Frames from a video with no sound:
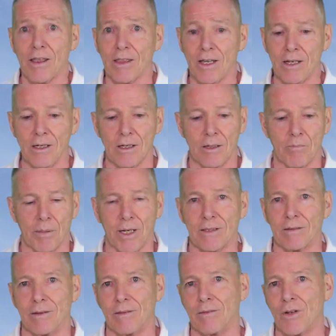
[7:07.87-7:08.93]
nothing,
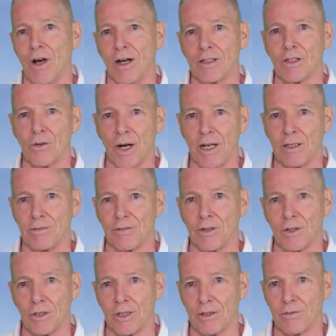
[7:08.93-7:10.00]
but not great
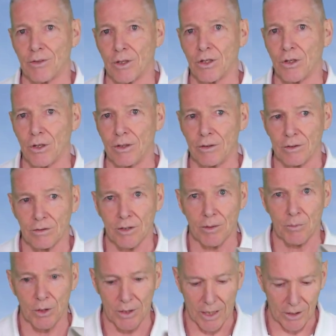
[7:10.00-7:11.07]
for looking for good
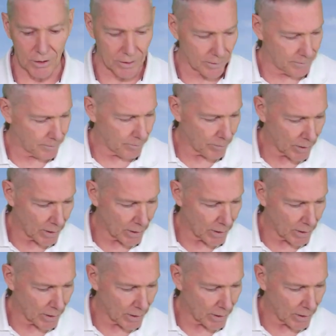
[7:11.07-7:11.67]
sun protection.